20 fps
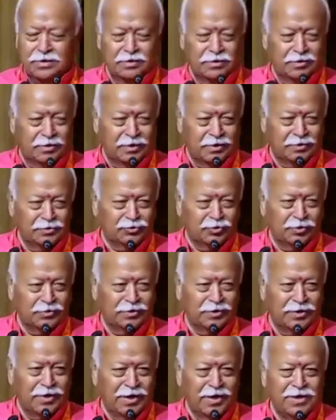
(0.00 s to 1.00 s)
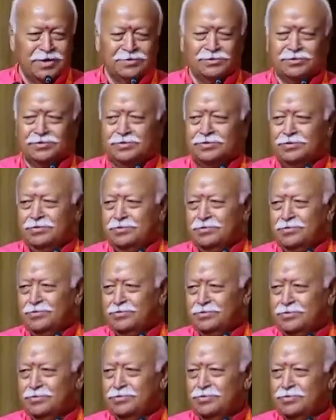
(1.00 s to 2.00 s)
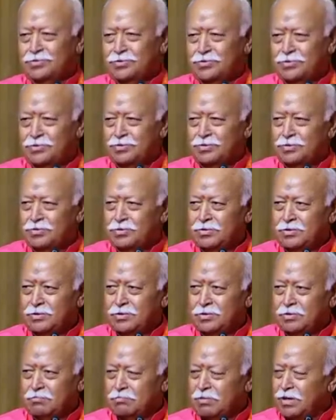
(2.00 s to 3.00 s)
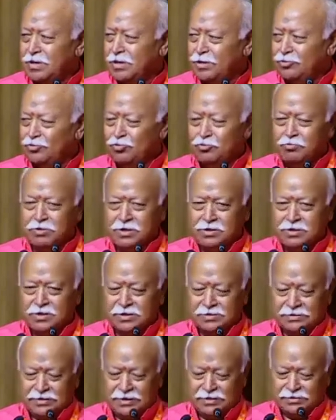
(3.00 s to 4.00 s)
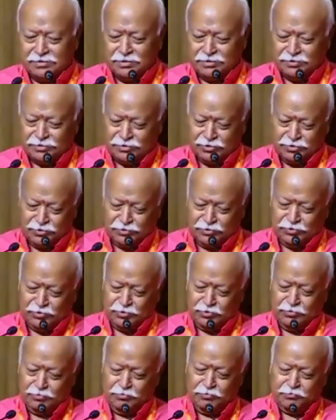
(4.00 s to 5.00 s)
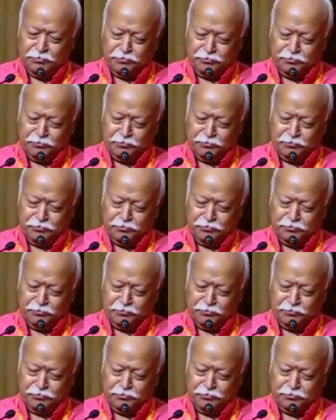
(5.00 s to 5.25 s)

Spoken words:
Dignitaries on the dais, my Hindu brothers and sisters.